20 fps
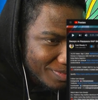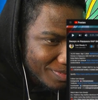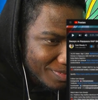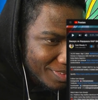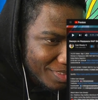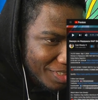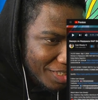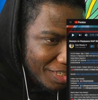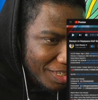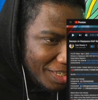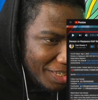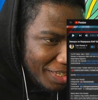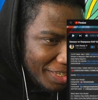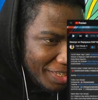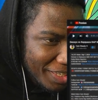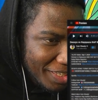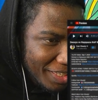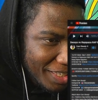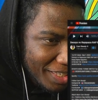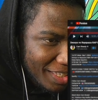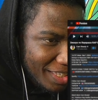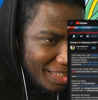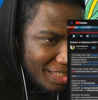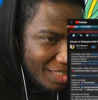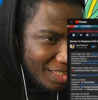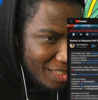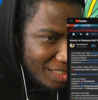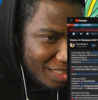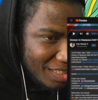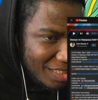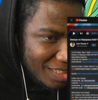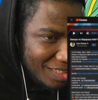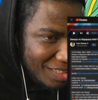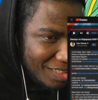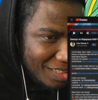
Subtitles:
Nothing is said.